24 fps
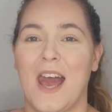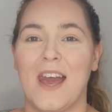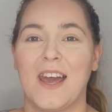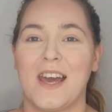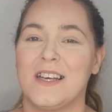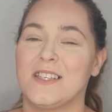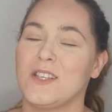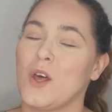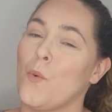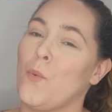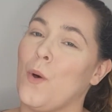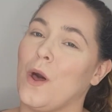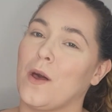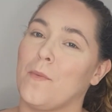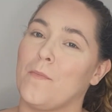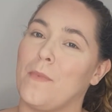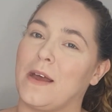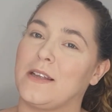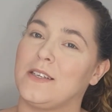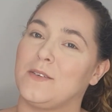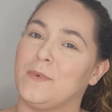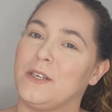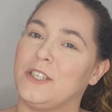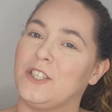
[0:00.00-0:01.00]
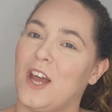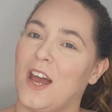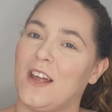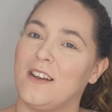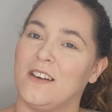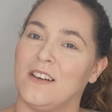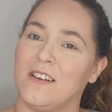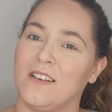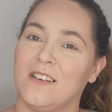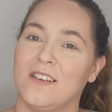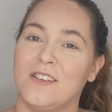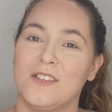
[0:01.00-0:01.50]
Hi guys, welcome back to my
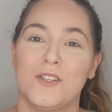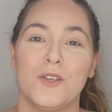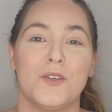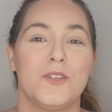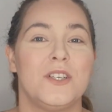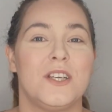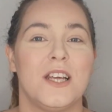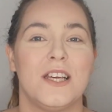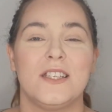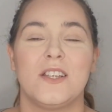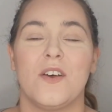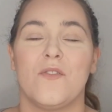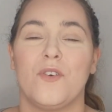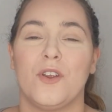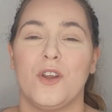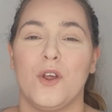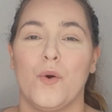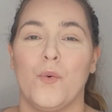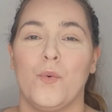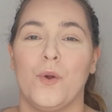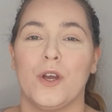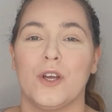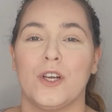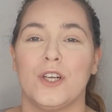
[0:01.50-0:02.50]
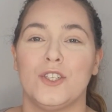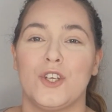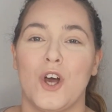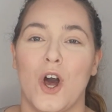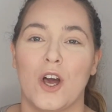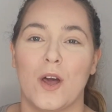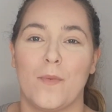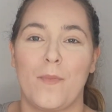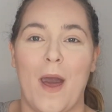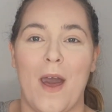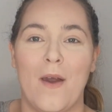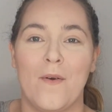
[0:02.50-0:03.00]
channel. So today's video we're going to
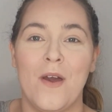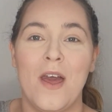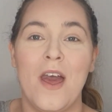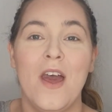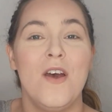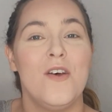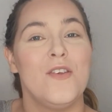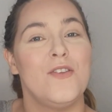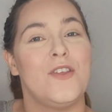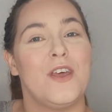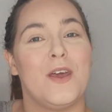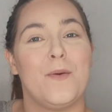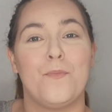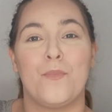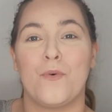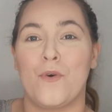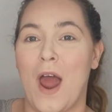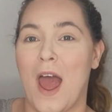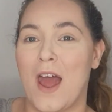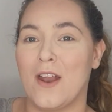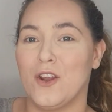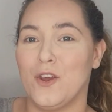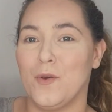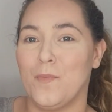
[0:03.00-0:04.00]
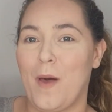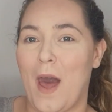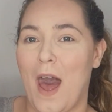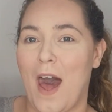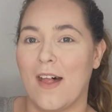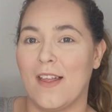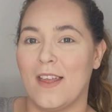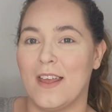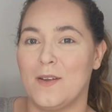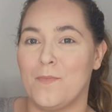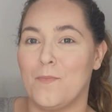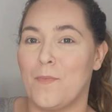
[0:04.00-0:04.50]
talk about the brand new
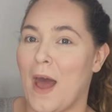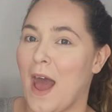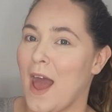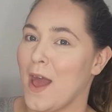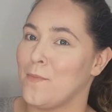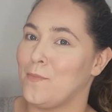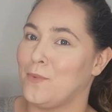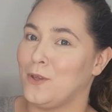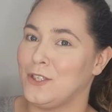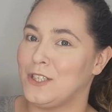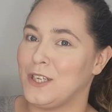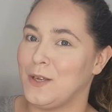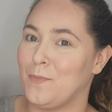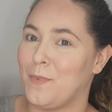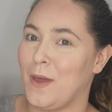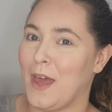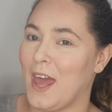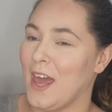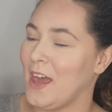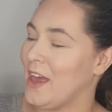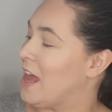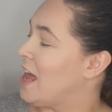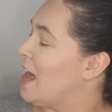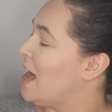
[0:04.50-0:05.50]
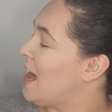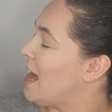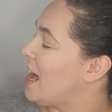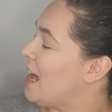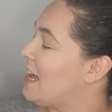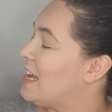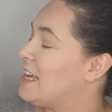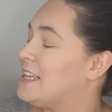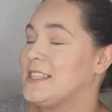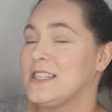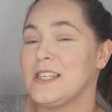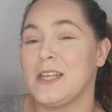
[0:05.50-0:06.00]
palette by Beauty Bay.
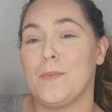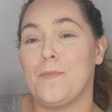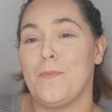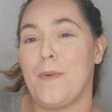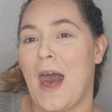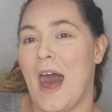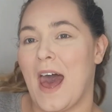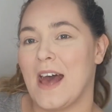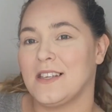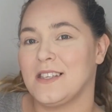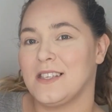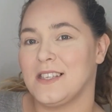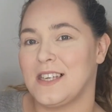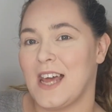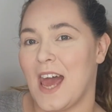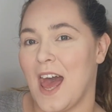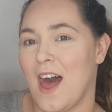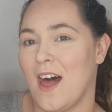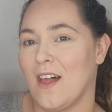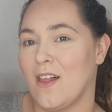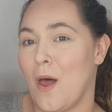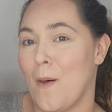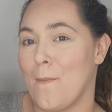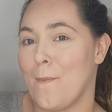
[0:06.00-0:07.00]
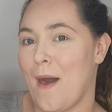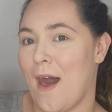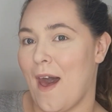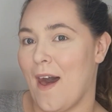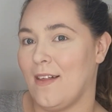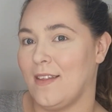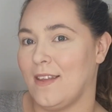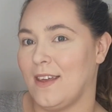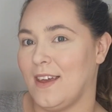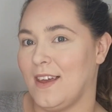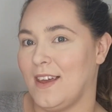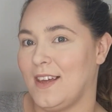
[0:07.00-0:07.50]
It is the Pastel
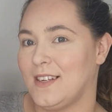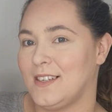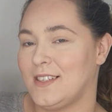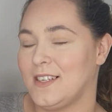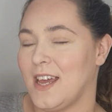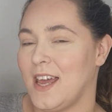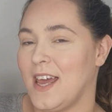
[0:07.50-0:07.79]
palette.